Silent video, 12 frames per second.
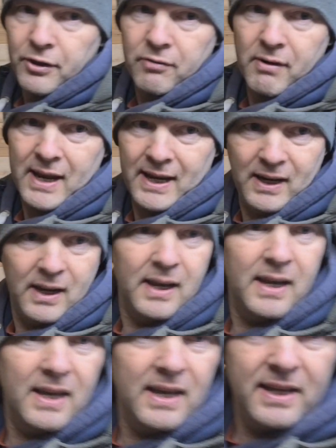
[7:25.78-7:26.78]
the green
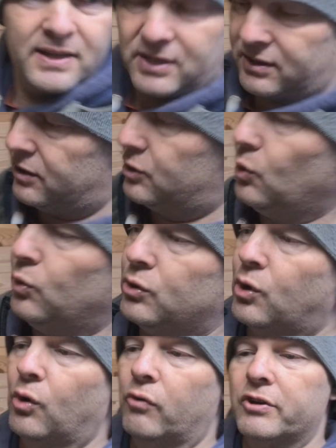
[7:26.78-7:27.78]
is the Dawn
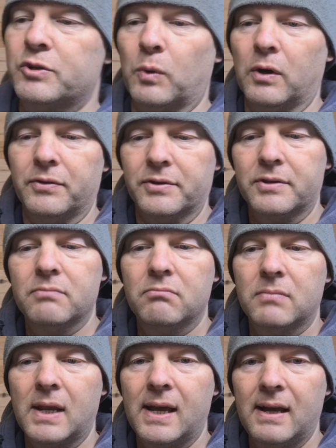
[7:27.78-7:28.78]
Chorus ones.
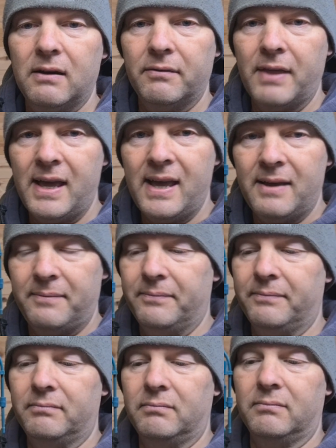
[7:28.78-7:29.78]
Now they're
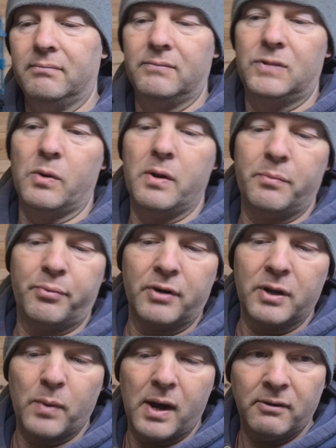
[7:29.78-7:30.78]
doing
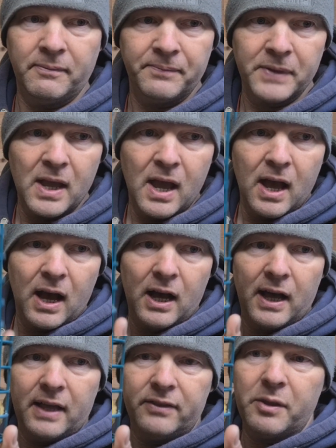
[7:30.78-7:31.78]
pretty well,
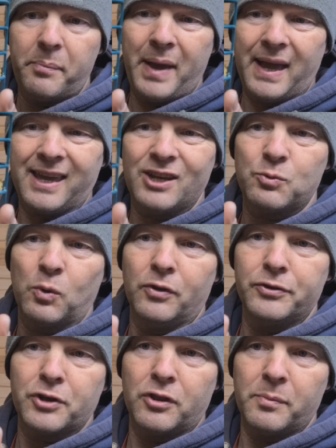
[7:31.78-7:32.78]
and the peckish
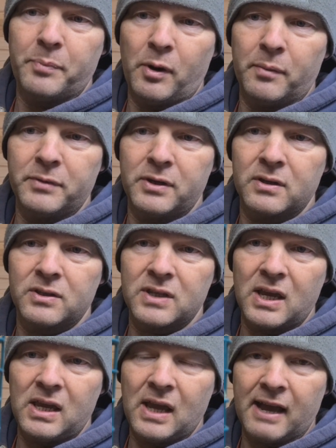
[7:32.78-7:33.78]
ones on the bottom, you can
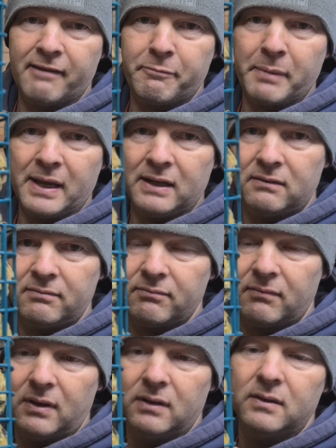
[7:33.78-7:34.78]
see, have been
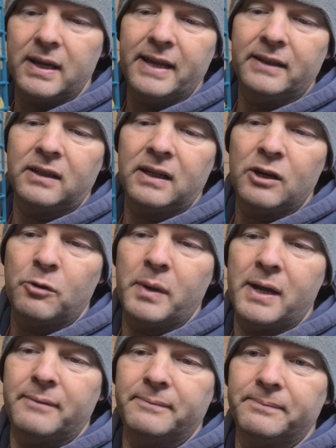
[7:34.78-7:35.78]
eaten a little
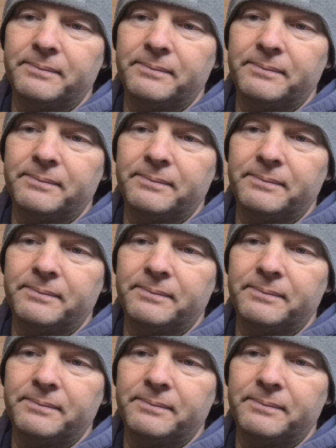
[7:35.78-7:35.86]
bit.